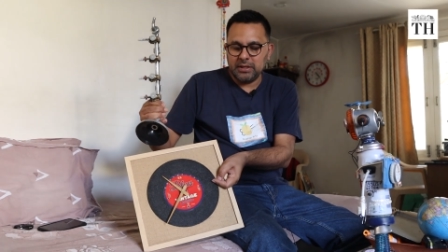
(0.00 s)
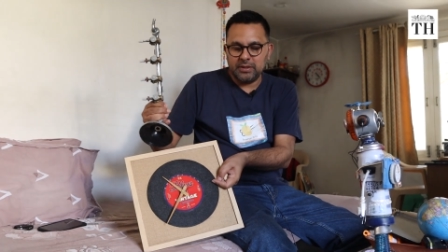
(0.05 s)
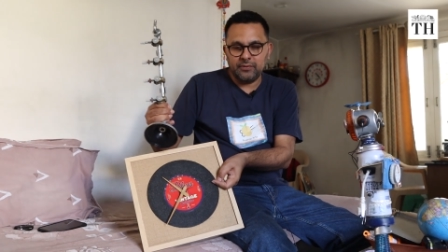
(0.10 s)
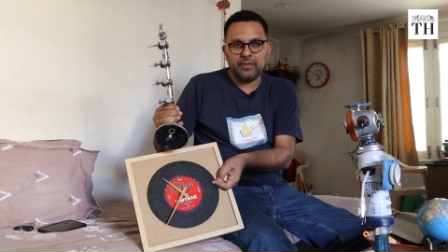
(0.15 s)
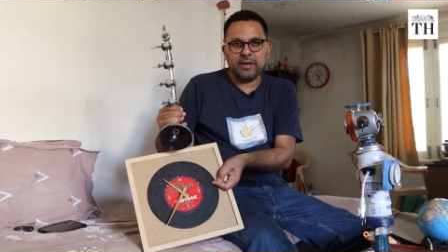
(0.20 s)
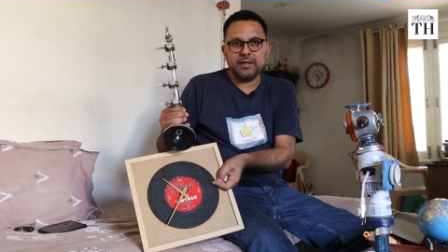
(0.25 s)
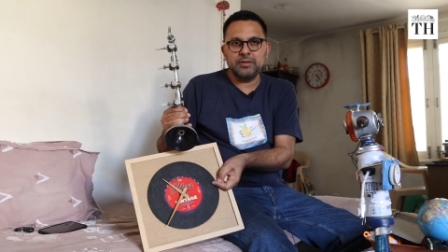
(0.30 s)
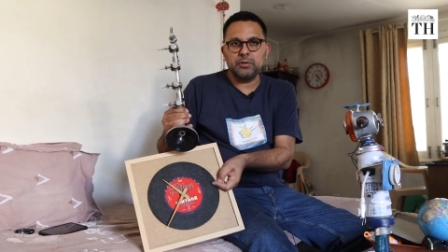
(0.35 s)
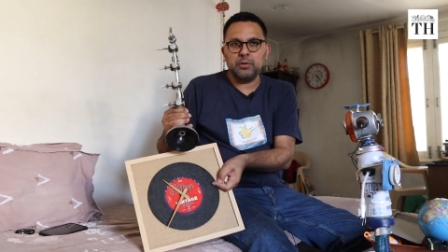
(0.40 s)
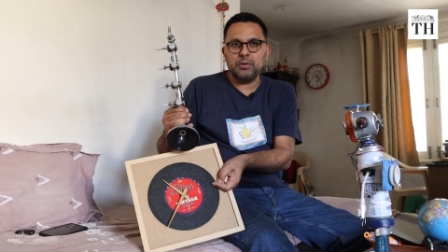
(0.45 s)

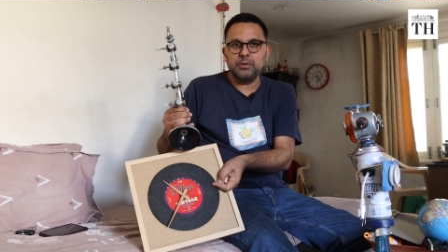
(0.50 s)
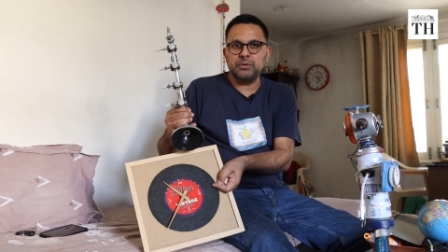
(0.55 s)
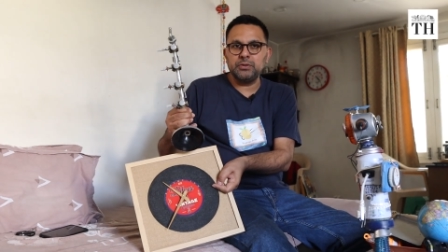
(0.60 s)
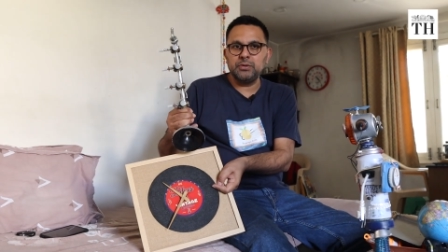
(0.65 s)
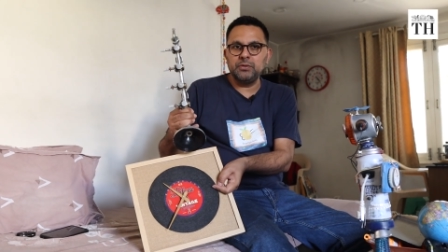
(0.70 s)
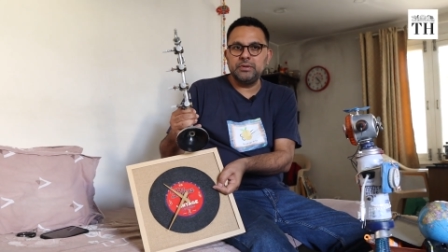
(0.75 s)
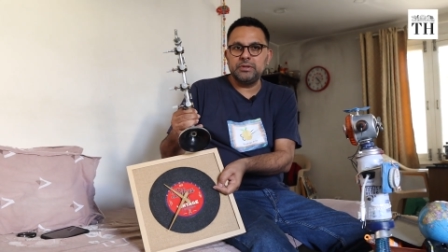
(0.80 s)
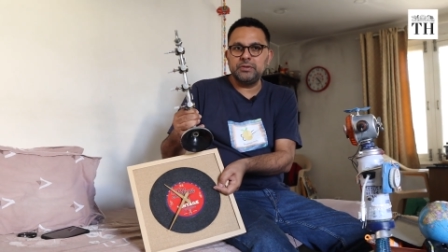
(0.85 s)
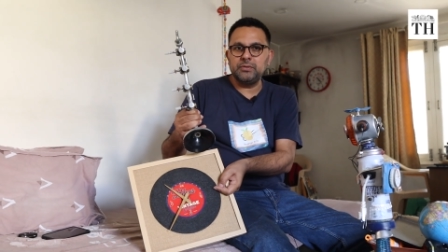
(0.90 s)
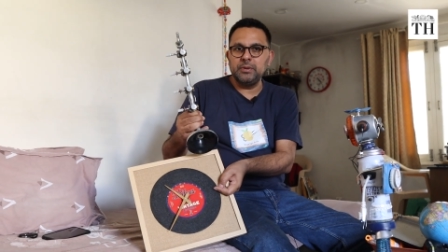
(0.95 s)
artifacts
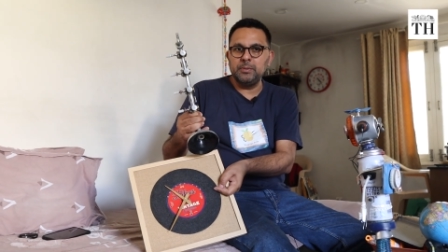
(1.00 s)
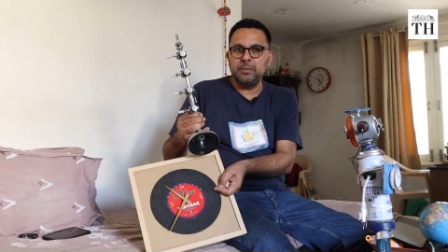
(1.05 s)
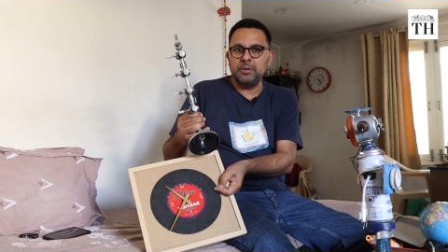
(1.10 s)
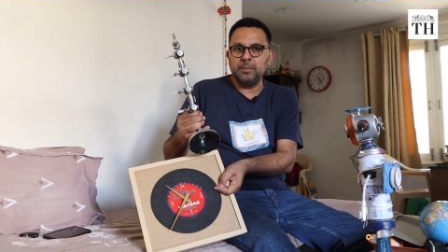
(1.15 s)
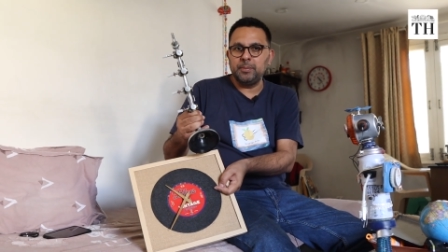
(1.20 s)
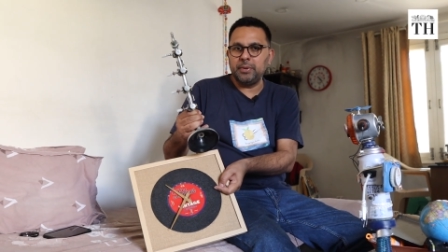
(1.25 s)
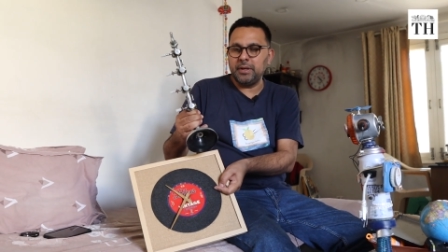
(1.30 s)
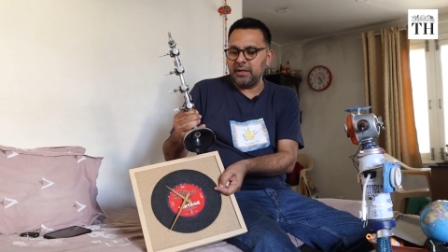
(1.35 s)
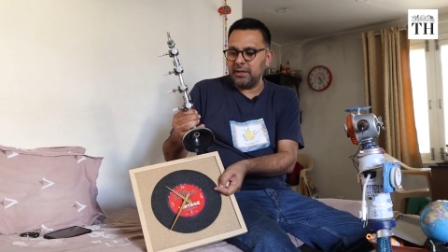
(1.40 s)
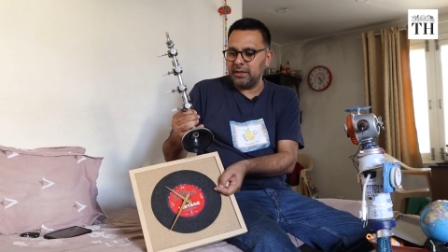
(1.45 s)
also which will be
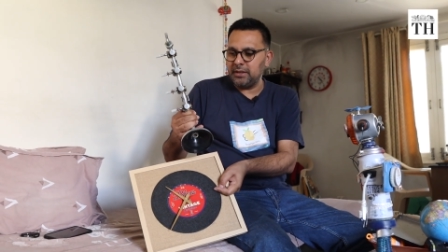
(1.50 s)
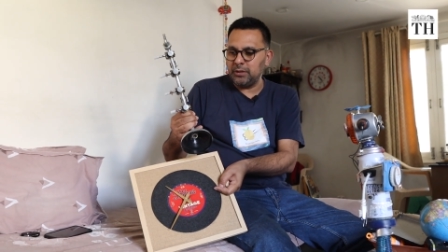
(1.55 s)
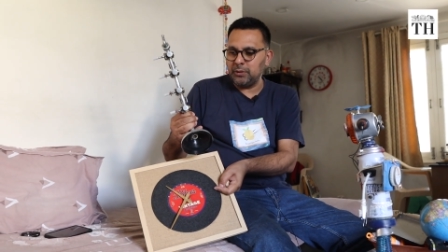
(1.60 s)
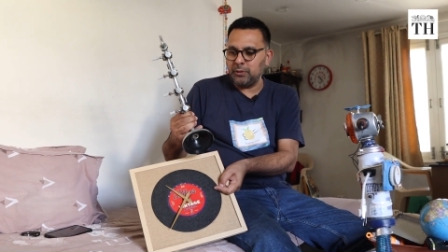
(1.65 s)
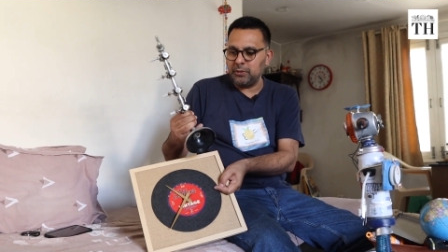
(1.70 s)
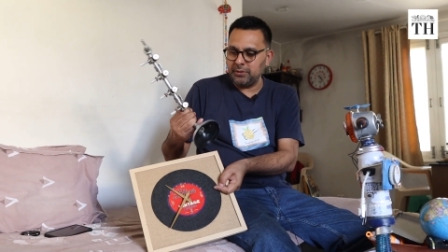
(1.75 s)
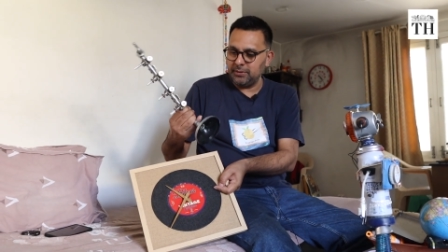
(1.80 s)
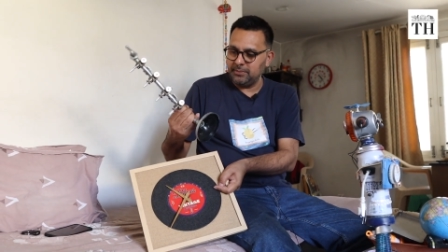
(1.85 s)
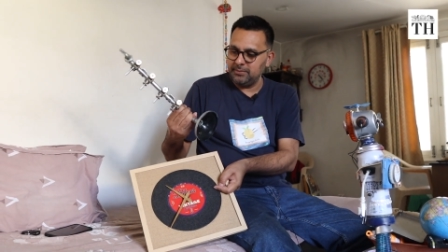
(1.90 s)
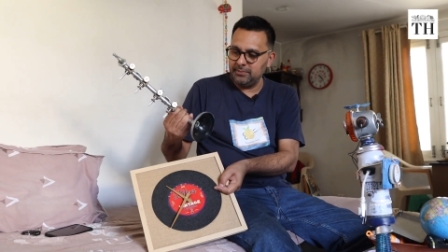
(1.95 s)
pairing
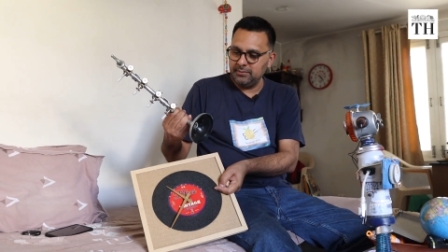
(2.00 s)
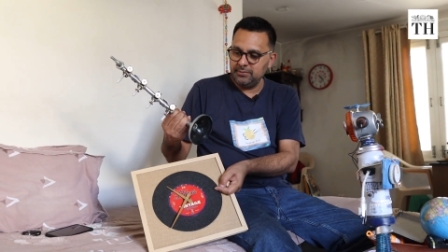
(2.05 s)
along.